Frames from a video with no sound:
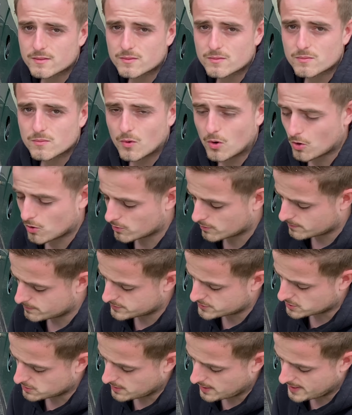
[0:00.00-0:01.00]
or
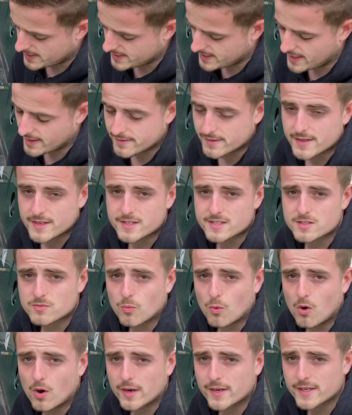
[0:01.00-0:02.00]
sort of hit out these
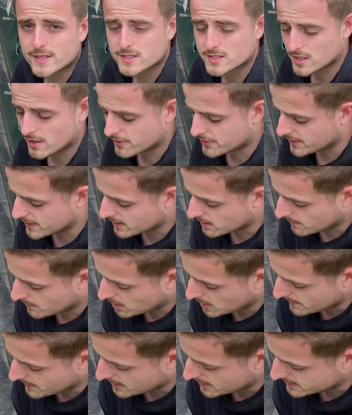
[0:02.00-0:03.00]
windings. I think I
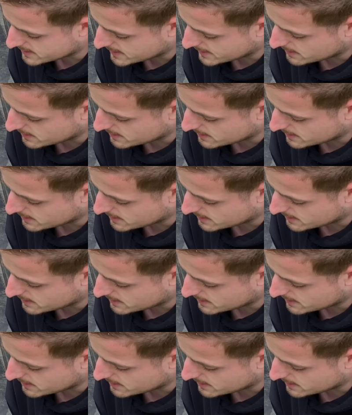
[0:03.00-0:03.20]
might be able to get